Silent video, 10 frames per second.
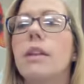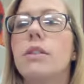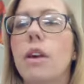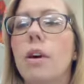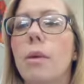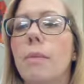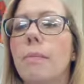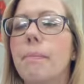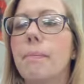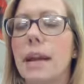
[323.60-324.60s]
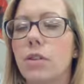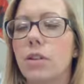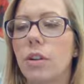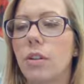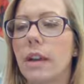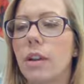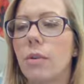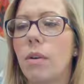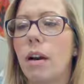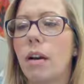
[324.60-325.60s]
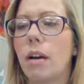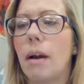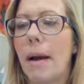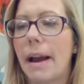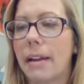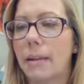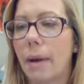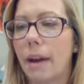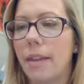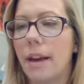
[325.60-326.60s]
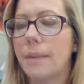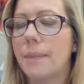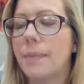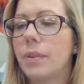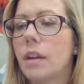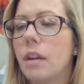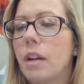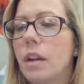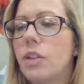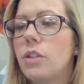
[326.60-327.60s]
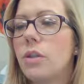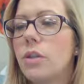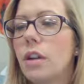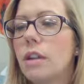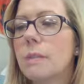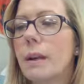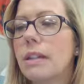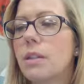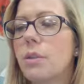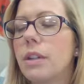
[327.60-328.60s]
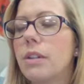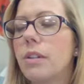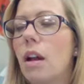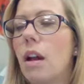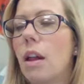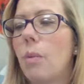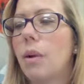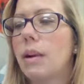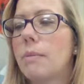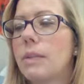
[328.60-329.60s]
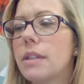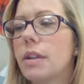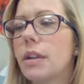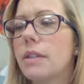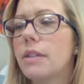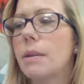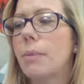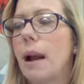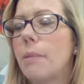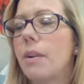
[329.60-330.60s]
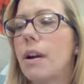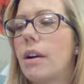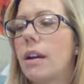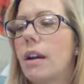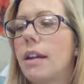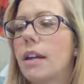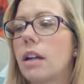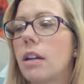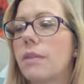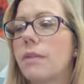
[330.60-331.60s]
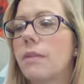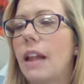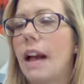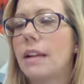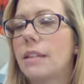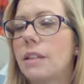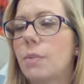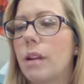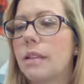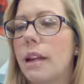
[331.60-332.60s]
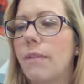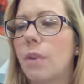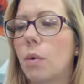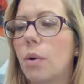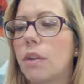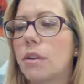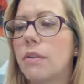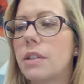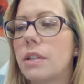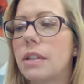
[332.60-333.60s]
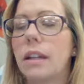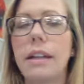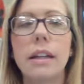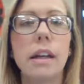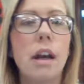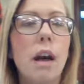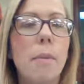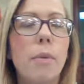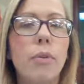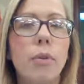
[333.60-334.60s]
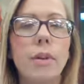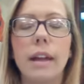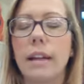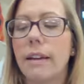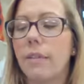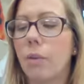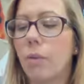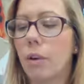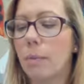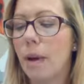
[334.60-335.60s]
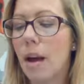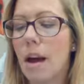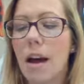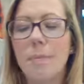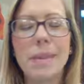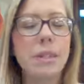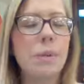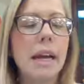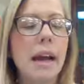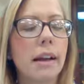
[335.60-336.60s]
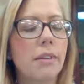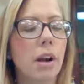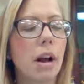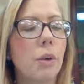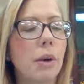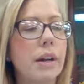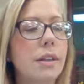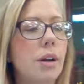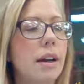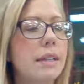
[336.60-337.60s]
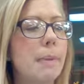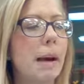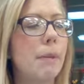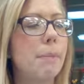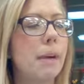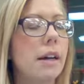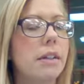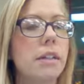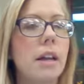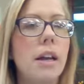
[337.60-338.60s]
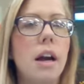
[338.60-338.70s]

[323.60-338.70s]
So make sure that you are abiding by that. Students are expected to return all work and materials to the proper area at the close of class, as well as have their work surfaces clean before they leave the room. This we kind of already talked about, but